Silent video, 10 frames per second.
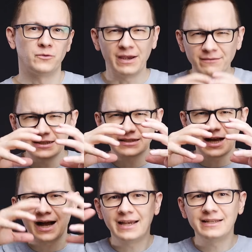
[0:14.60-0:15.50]
To have
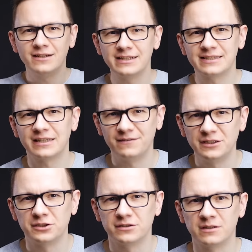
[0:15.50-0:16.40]
this idealistic
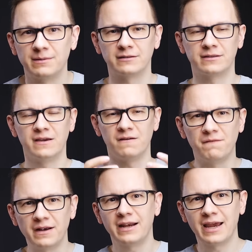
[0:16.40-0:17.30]
vision about
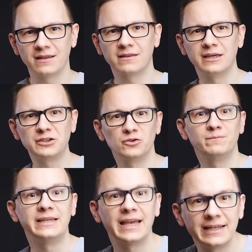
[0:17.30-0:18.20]
where healthcare
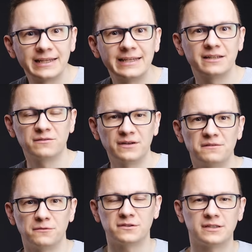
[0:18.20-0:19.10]
should be heading in the
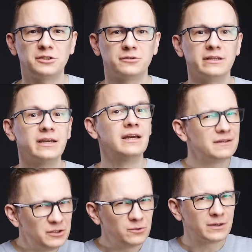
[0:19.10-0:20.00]
21st century,
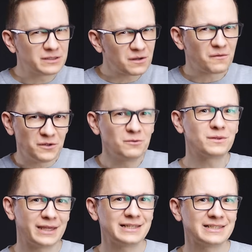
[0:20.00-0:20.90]
we do a few
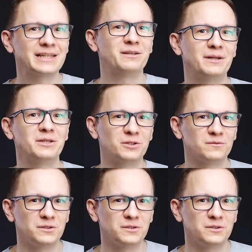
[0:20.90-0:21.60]
things at the Medical